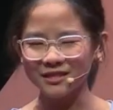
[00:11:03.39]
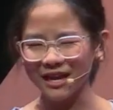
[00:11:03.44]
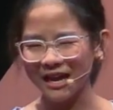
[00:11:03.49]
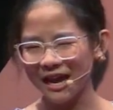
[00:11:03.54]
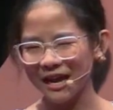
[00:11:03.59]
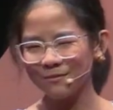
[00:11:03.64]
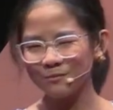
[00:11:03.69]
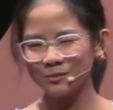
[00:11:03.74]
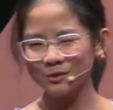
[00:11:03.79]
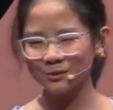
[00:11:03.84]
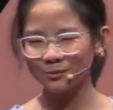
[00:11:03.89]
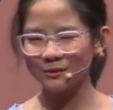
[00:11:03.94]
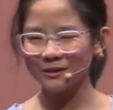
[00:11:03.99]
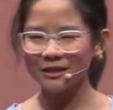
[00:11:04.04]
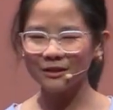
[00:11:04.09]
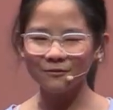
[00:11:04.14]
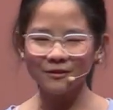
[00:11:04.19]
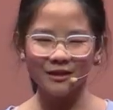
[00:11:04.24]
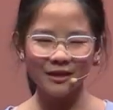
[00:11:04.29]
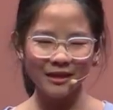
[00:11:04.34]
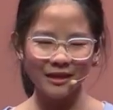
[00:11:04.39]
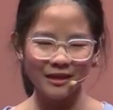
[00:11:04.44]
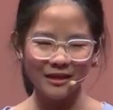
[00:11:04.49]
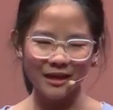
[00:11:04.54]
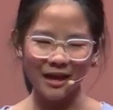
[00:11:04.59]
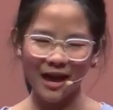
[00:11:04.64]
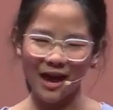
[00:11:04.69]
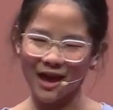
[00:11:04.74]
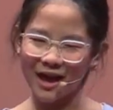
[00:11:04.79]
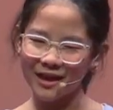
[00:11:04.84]
The times we even
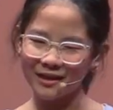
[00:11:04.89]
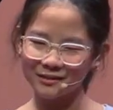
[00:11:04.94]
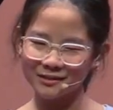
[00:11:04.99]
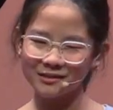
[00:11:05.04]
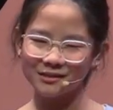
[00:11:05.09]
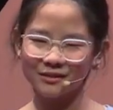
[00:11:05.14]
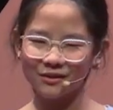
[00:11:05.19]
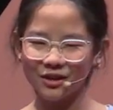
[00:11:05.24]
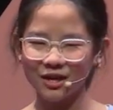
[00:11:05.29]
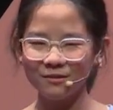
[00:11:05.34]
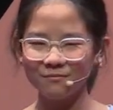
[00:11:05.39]
ate ice